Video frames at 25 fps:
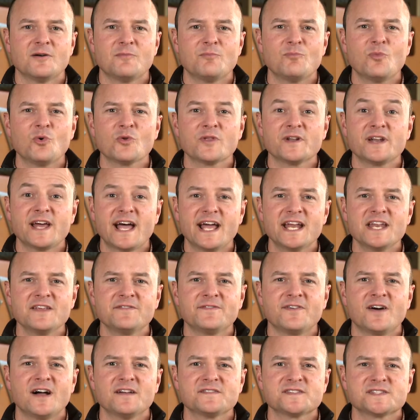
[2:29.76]
More than
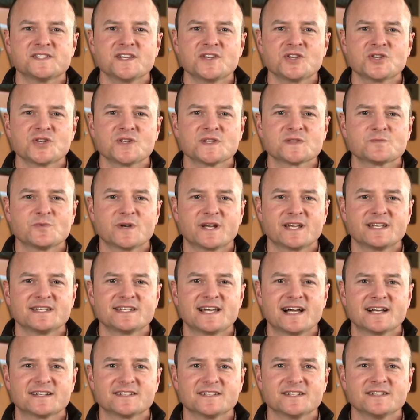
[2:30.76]
85 sessions were
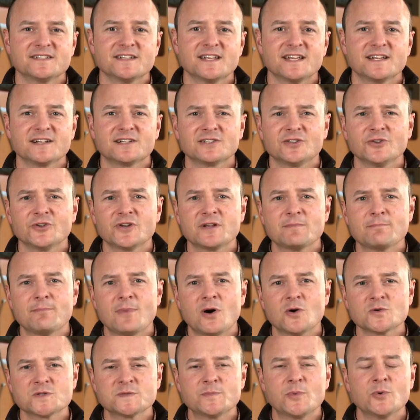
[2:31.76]
conducted, including
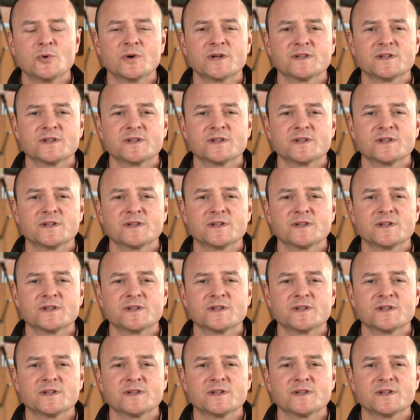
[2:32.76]
multiple